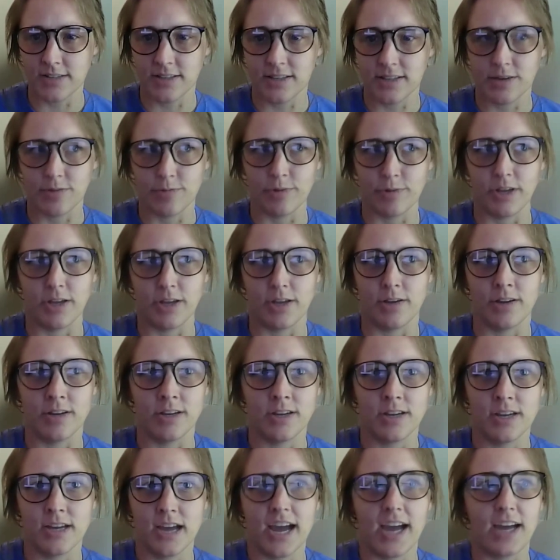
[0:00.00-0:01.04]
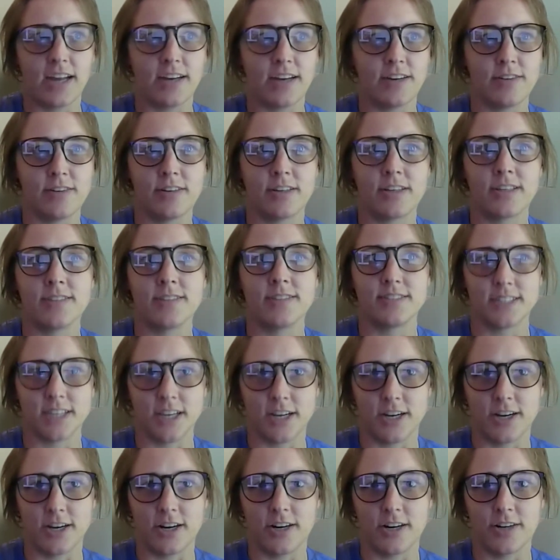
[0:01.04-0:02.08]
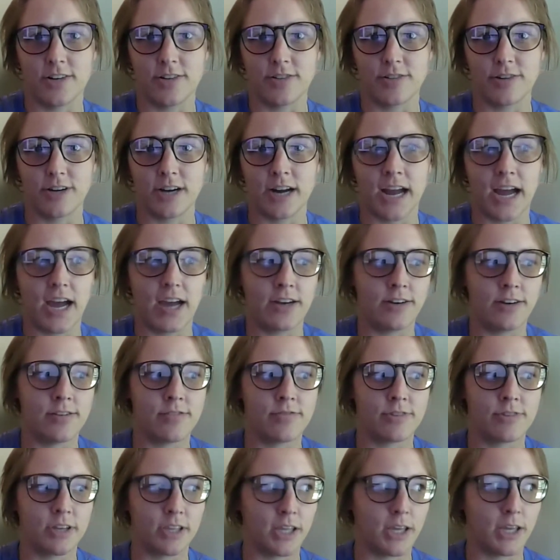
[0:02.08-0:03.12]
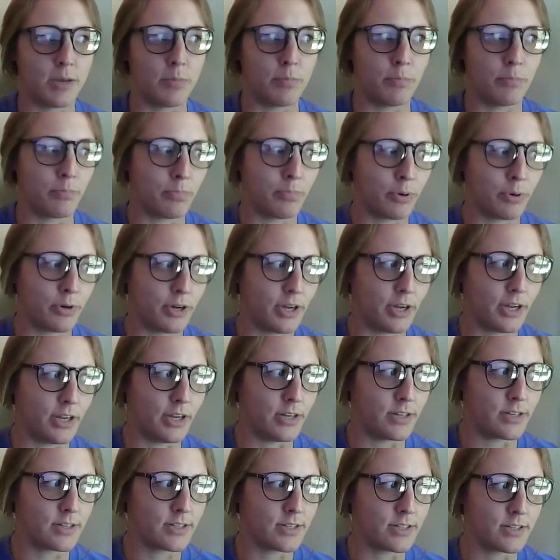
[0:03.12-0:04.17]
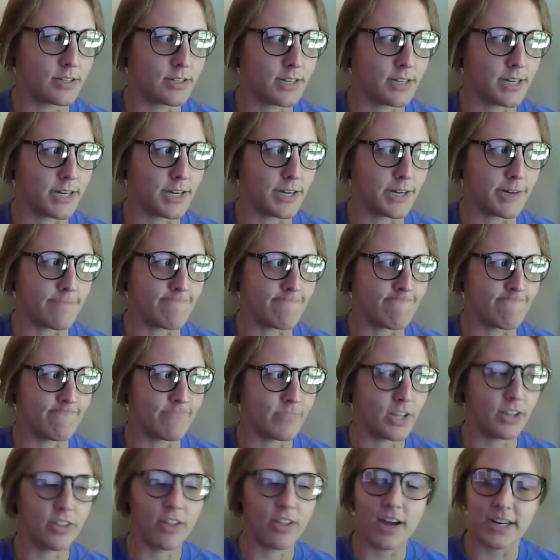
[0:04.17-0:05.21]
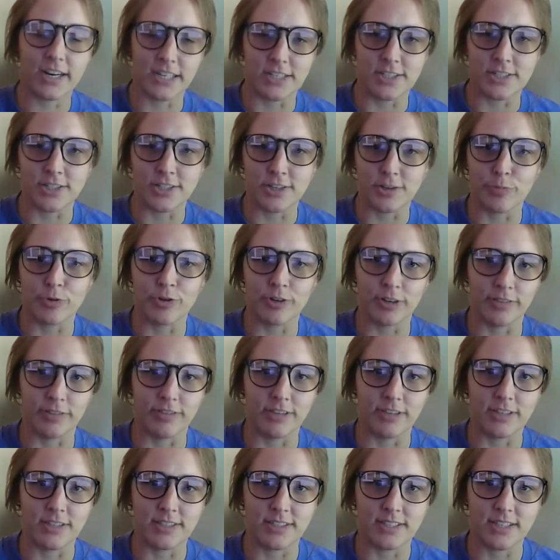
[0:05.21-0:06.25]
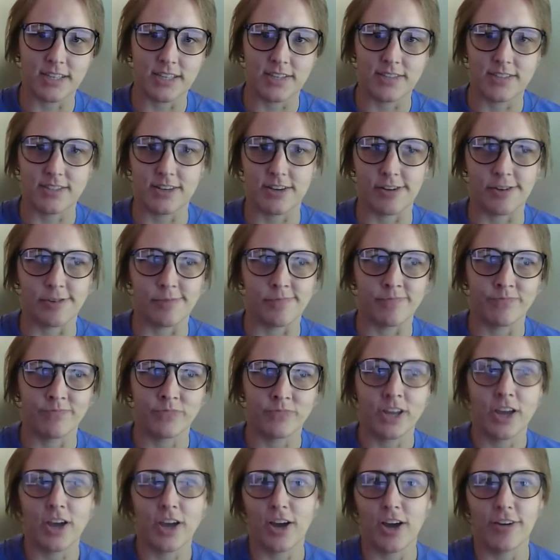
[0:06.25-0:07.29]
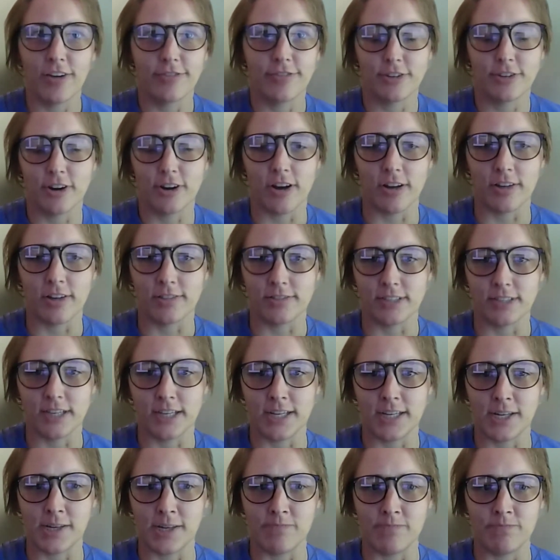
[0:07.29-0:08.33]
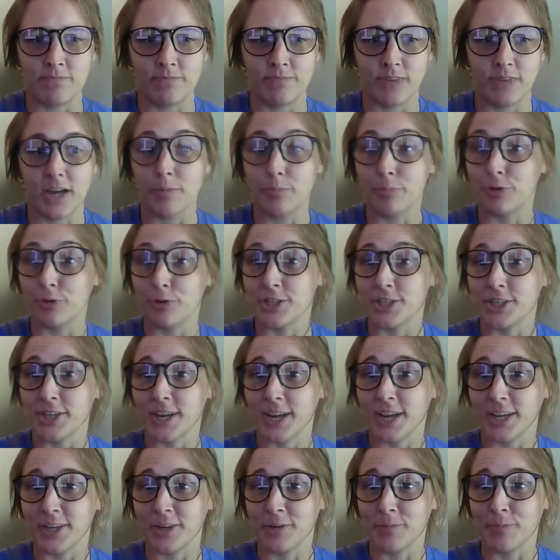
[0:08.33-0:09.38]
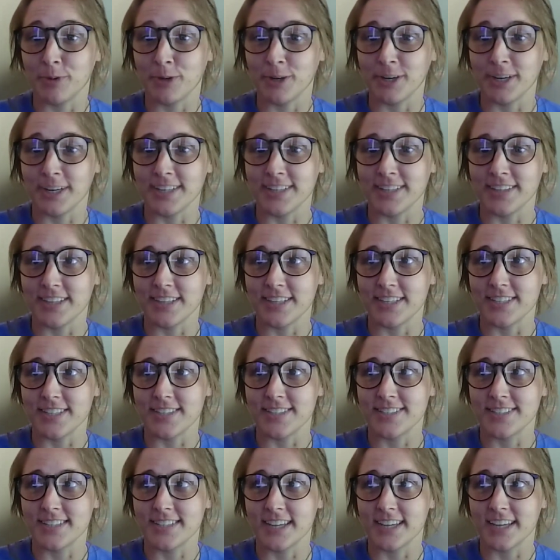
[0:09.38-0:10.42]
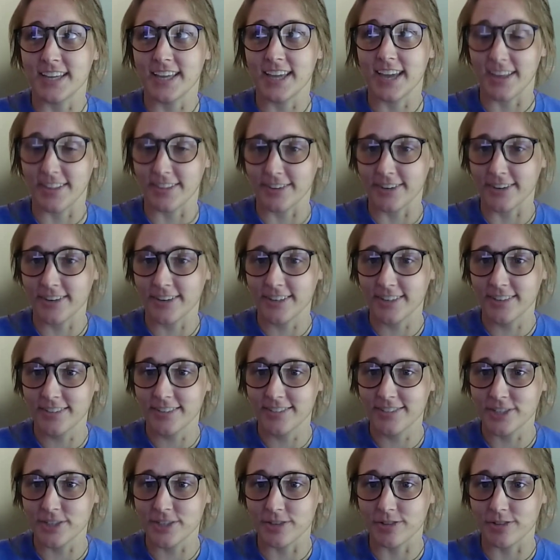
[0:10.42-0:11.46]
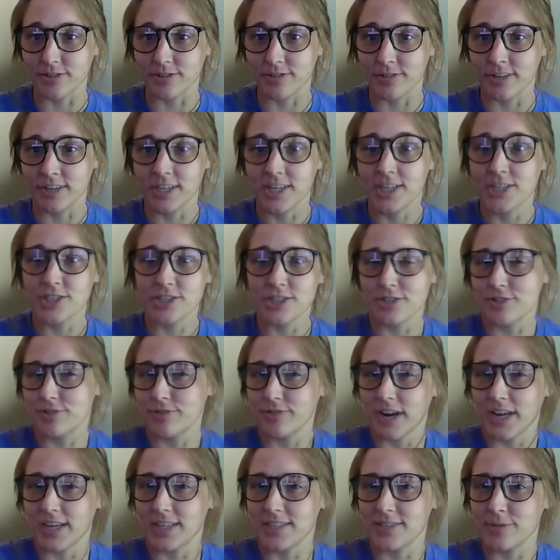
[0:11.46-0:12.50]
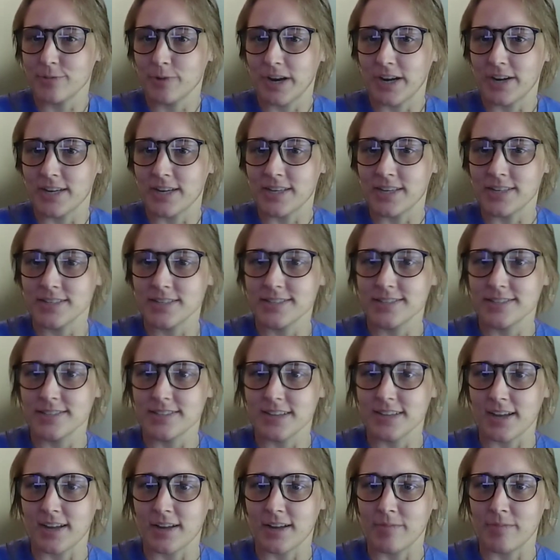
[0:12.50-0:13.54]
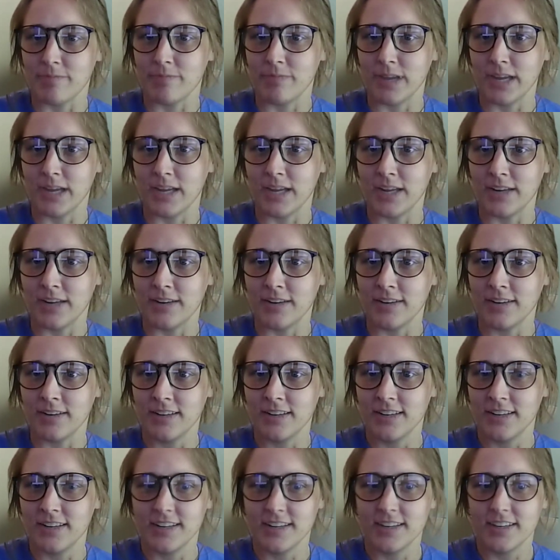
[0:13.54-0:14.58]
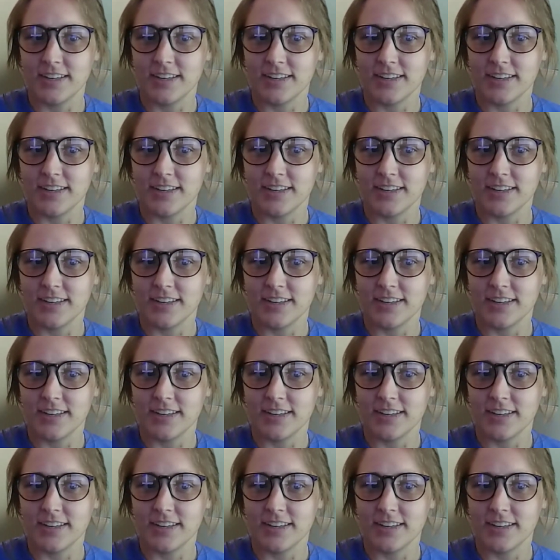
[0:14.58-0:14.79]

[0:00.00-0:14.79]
the land that we hadn't considered or hadn't really put a lot into previously. So overall, I appreciate you putting this together to just raise awareness, and